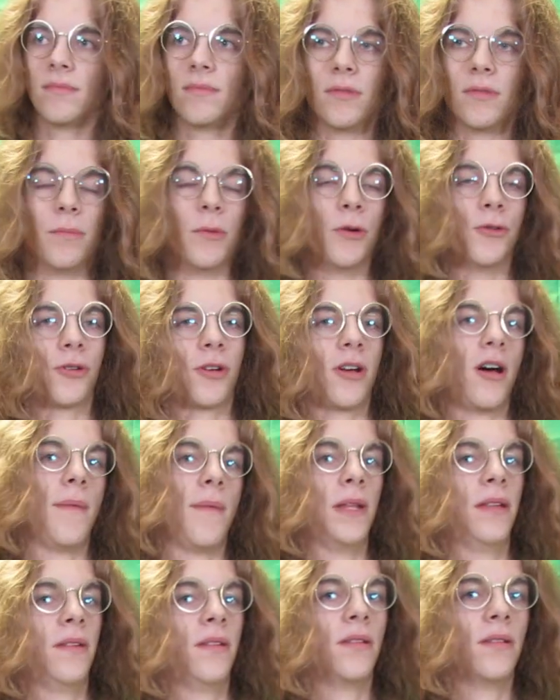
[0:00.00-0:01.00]
the most
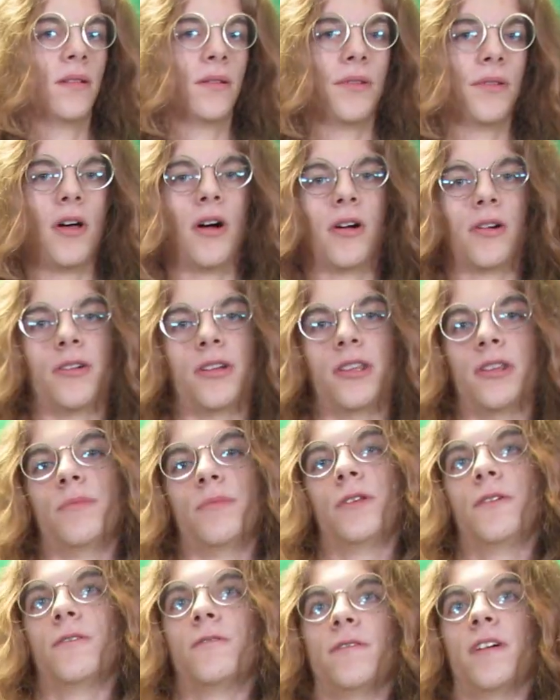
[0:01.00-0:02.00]
common logarithm
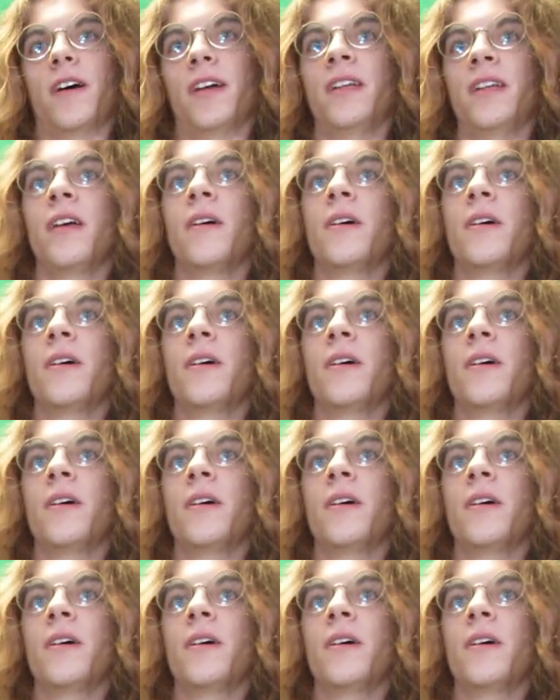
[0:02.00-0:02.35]
you'll find.